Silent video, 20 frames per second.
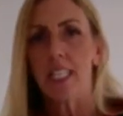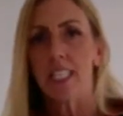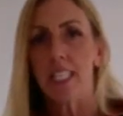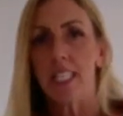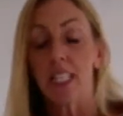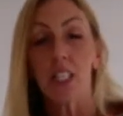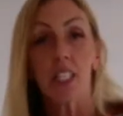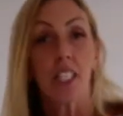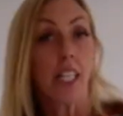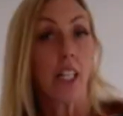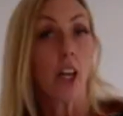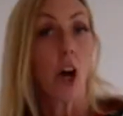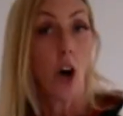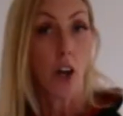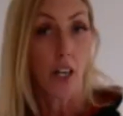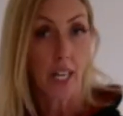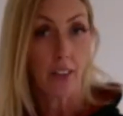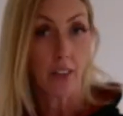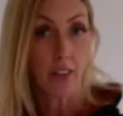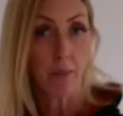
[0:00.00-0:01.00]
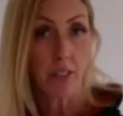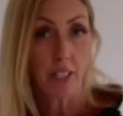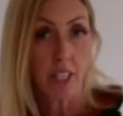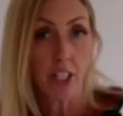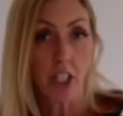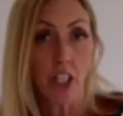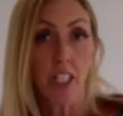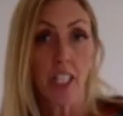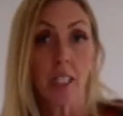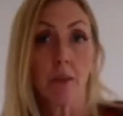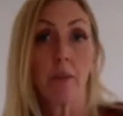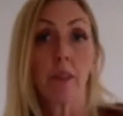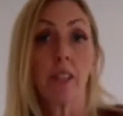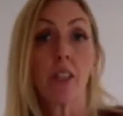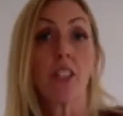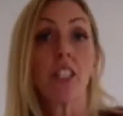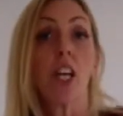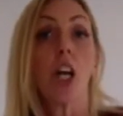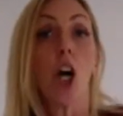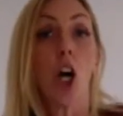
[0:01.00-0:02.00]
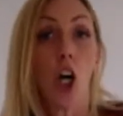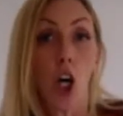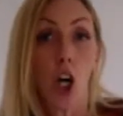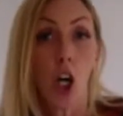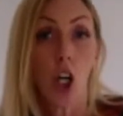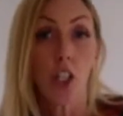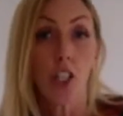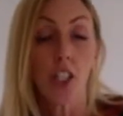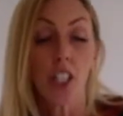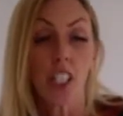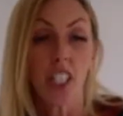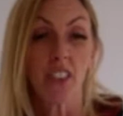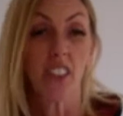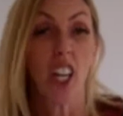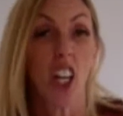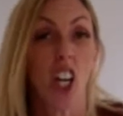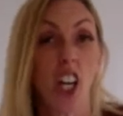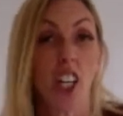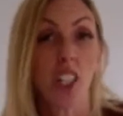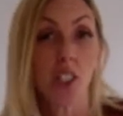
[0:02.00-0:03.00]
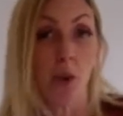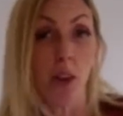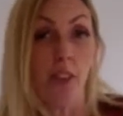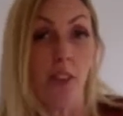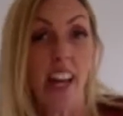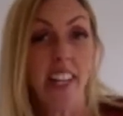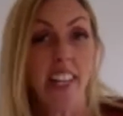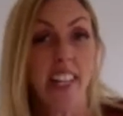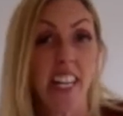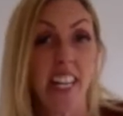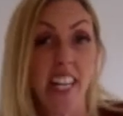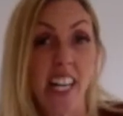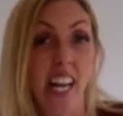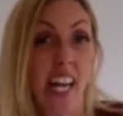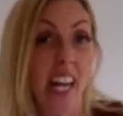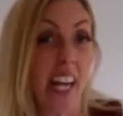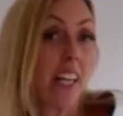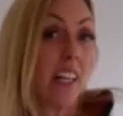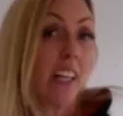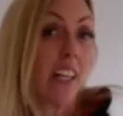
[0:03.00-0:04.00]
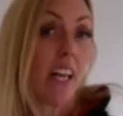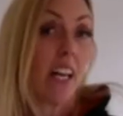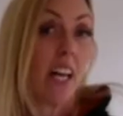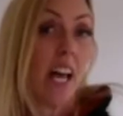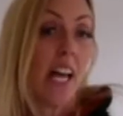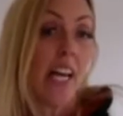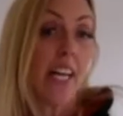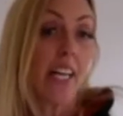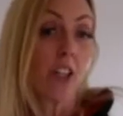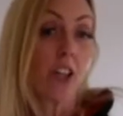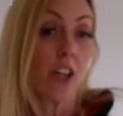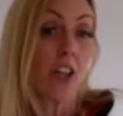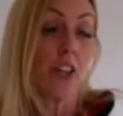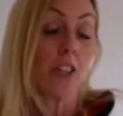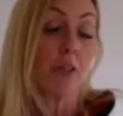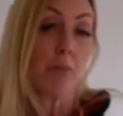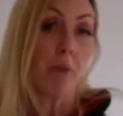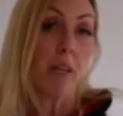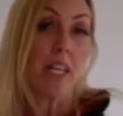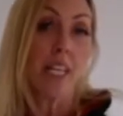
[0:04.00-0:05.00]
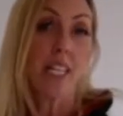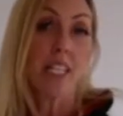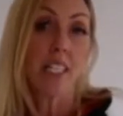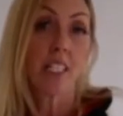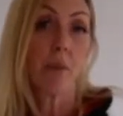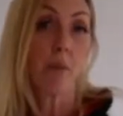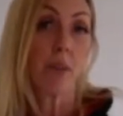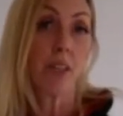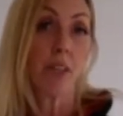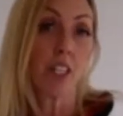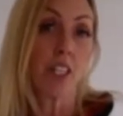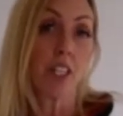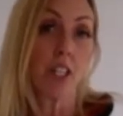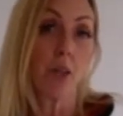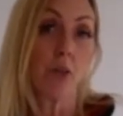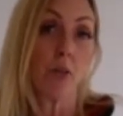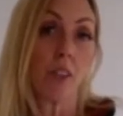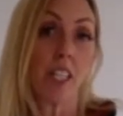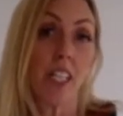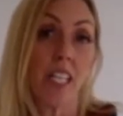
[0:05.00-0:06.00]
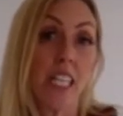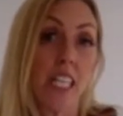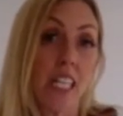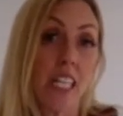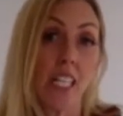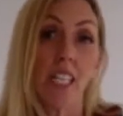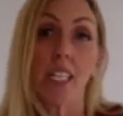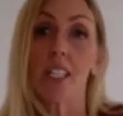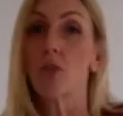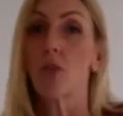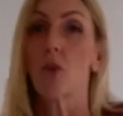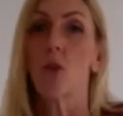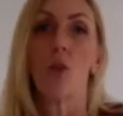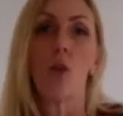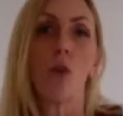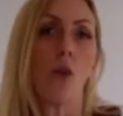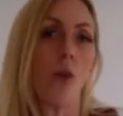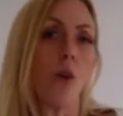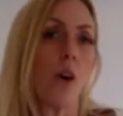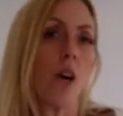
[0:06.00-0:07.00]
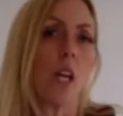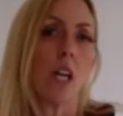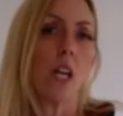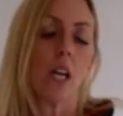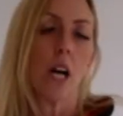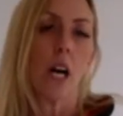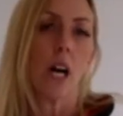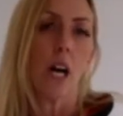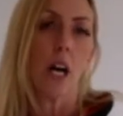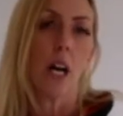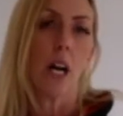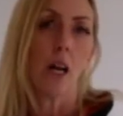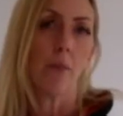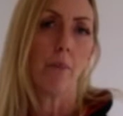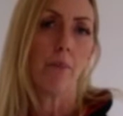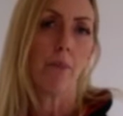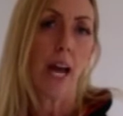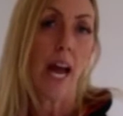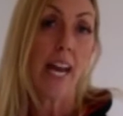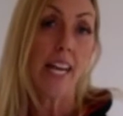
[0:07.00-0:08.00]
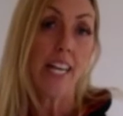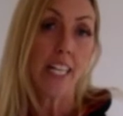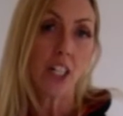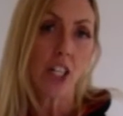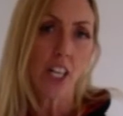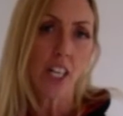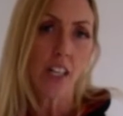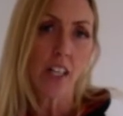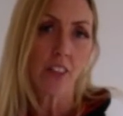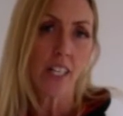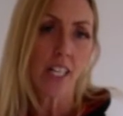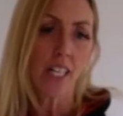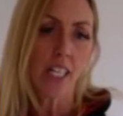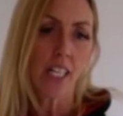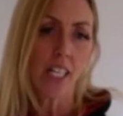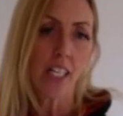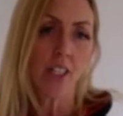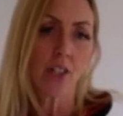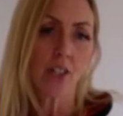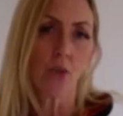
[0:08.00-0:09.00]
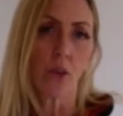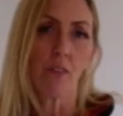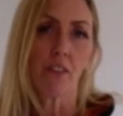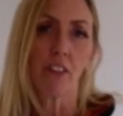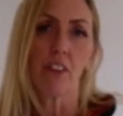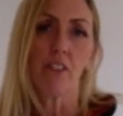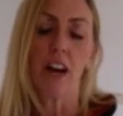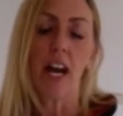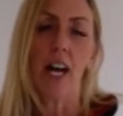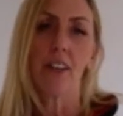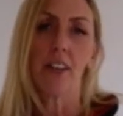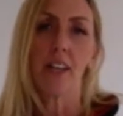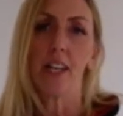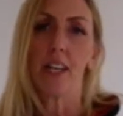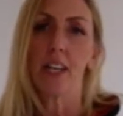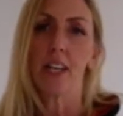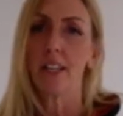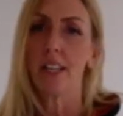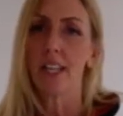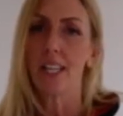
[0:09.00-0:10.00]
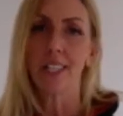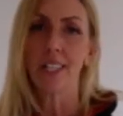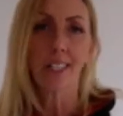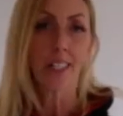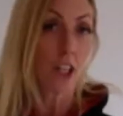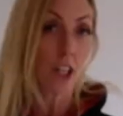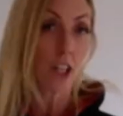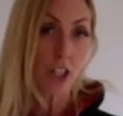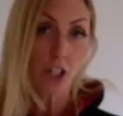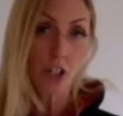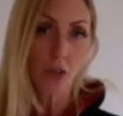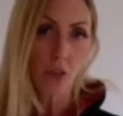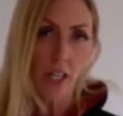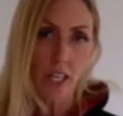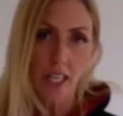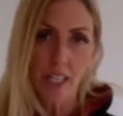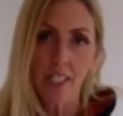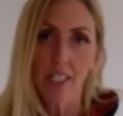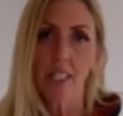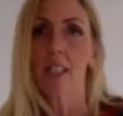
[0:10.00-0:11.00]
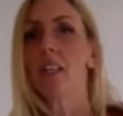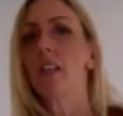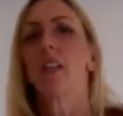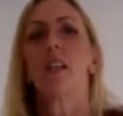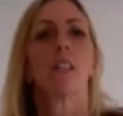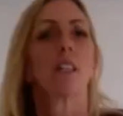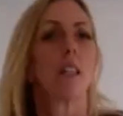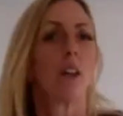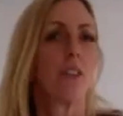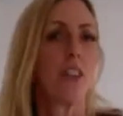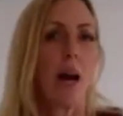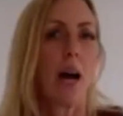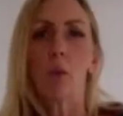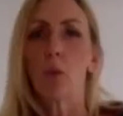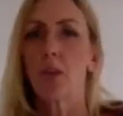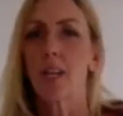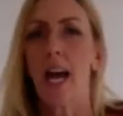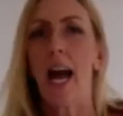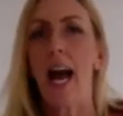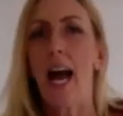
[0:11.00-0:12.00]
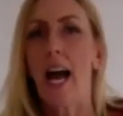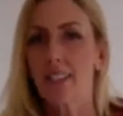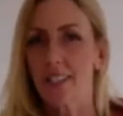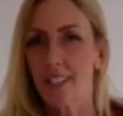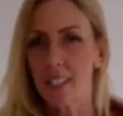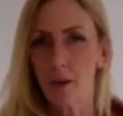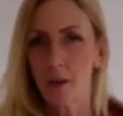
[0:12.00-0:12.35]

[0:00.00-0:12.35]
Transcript: is it because they can't get in the position? Is it because it hurts? Because if it hurts when they're kneeling, it could be something to do with the knees, or aging of the knees, or if they've had any knee surgeries. So that would add